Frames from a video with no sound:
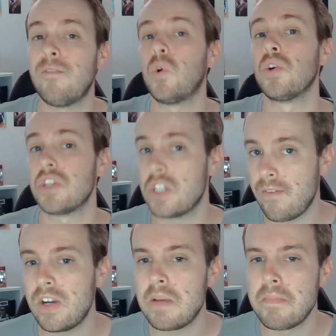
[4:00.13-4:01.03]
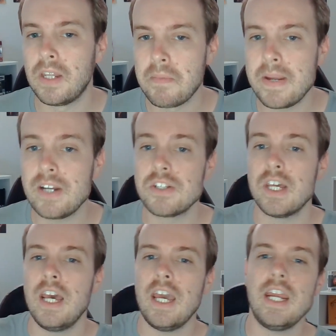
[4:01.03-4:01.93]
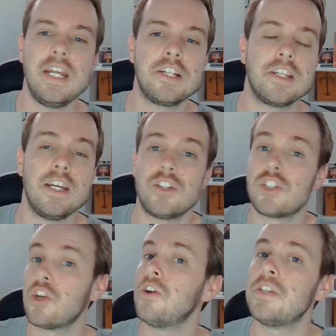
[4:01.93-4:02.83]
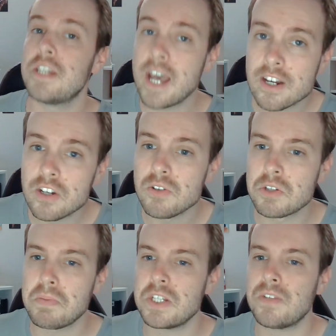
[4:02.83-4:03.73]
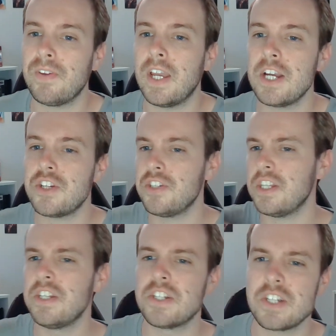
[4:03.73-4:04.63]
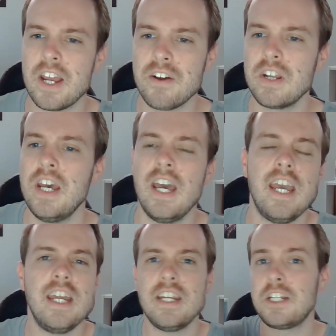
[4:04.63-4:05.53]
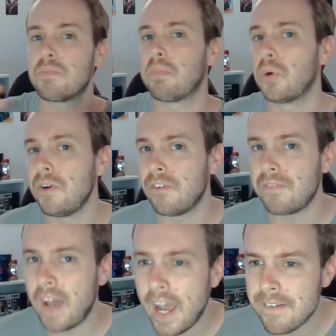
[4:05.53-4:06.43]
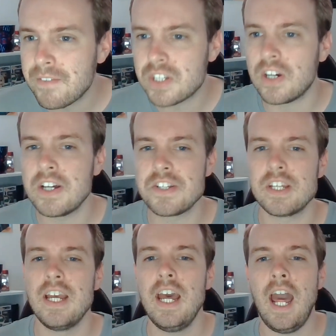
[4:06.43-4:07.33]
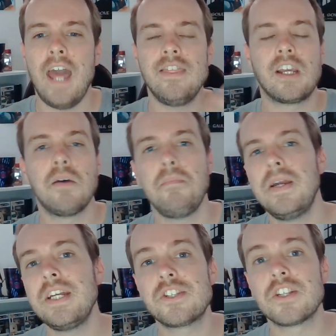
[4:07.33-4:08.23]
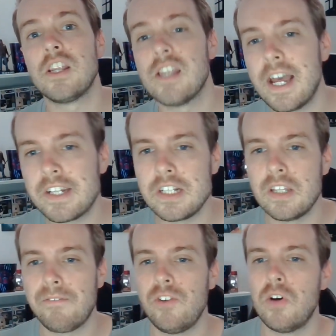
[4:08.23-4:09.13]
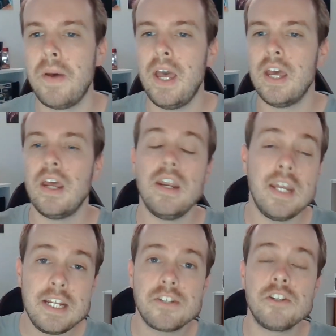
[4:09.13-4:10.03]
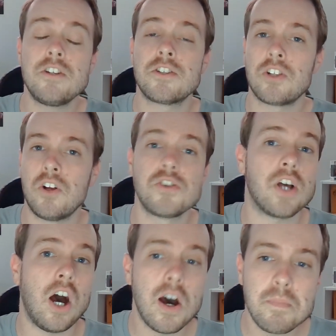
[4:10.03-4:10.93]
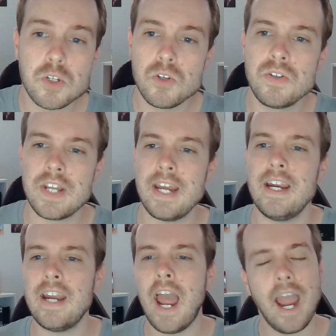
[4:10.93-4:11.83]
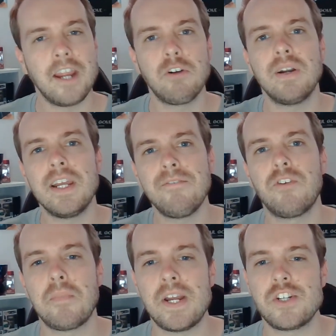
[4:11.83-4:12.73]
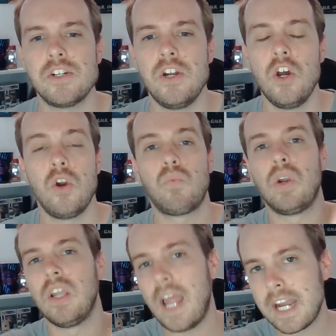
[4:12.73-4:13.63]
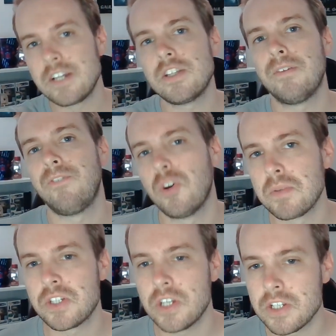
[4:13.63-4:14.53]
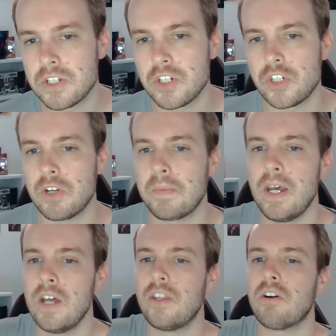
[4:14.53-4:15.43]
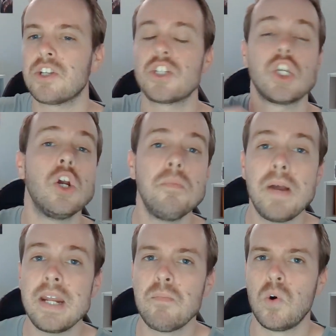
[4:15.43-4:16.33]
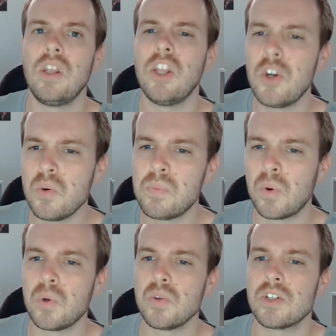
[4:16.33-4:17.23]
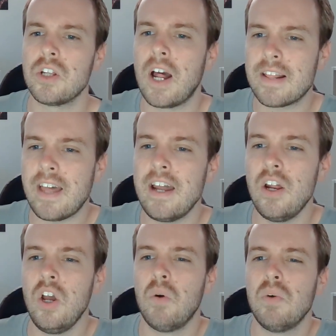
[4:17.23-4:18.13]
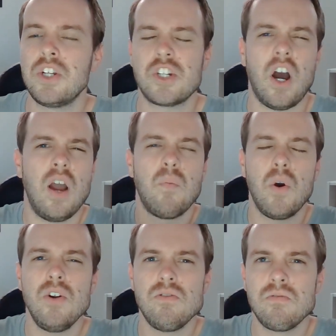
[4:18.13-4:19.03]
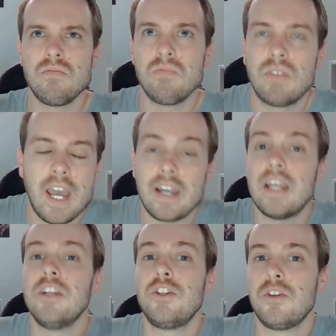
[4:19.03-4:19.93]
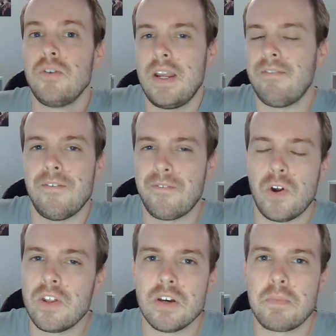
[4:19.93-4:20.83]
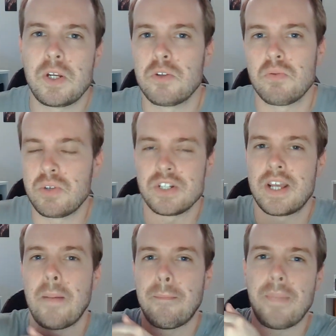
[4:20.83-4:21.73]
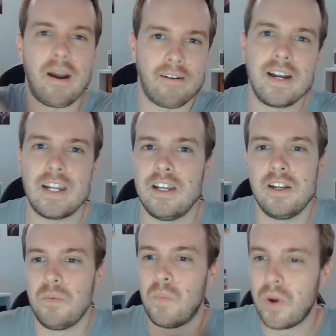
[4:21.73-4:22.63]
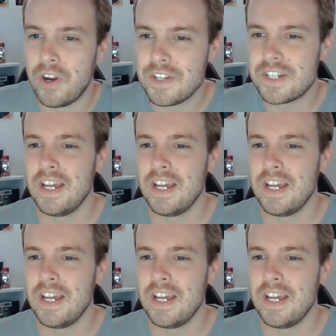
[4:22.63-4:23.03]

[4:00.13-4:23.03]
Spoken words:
or 70 millimeters, it needs to hit certain technical specifications in sound, it needs proof of advertising, and the committee selecting the film needs to disclose up-to-date and accurate information relating to the film's citizenship. There are so many more little rules like that, which I won't get into even further because we'll just get buried in words.